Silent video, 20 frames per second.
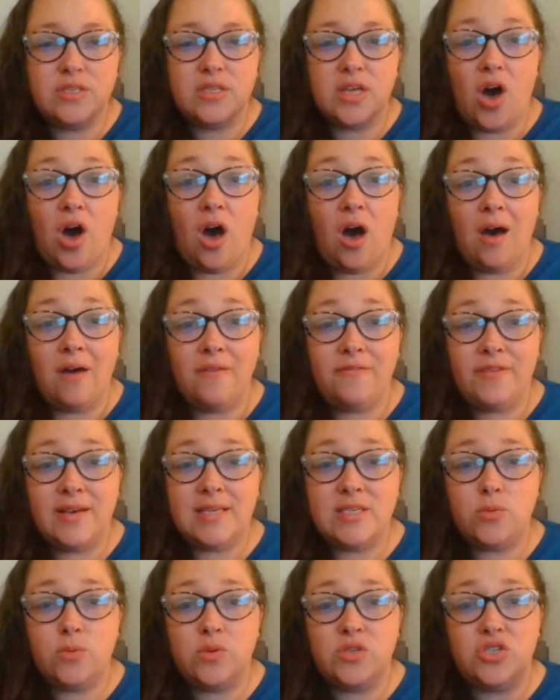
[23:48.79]
The
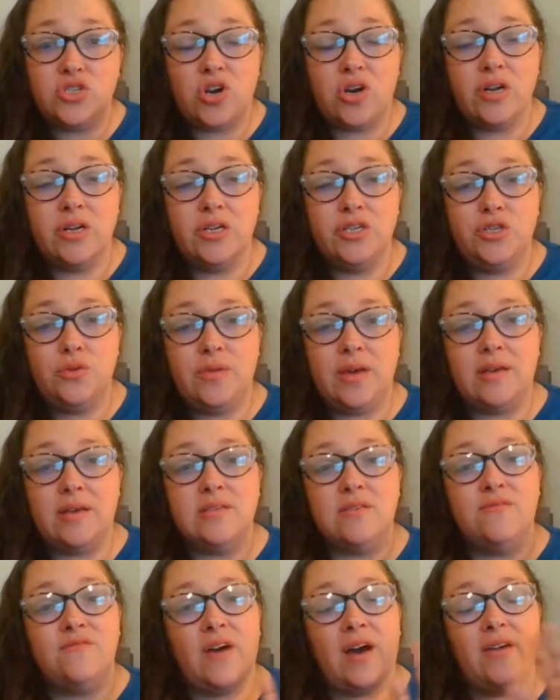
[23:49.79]
Office, which started in
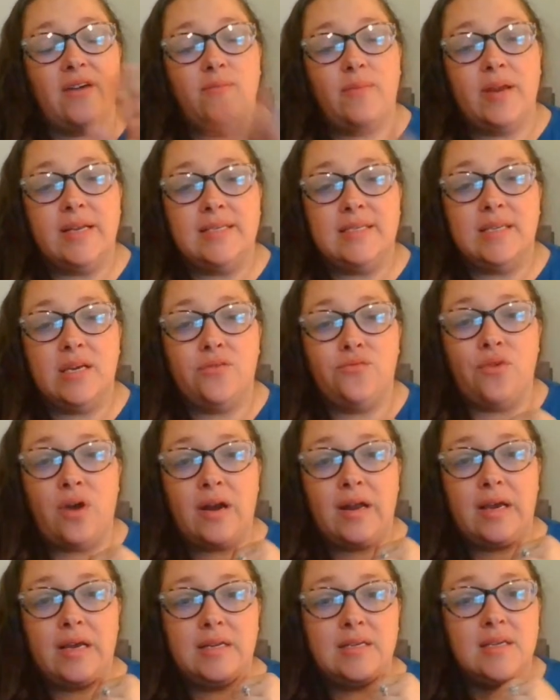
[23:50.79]
2005, but it did
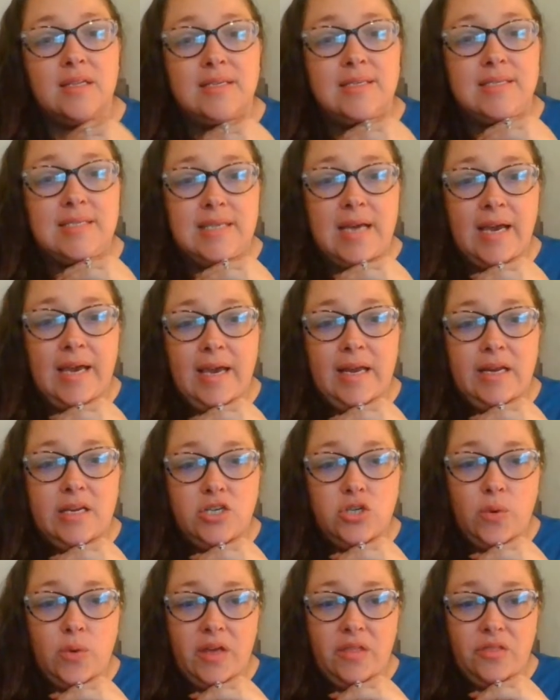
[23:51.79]
run into this decade of
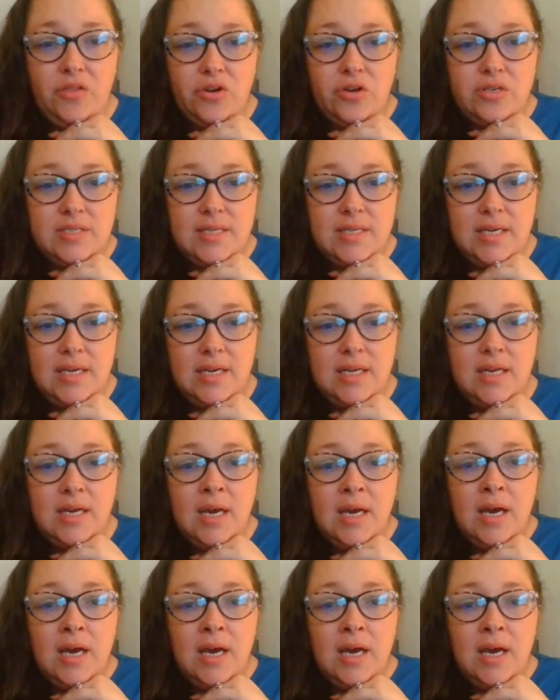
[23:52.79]
2013.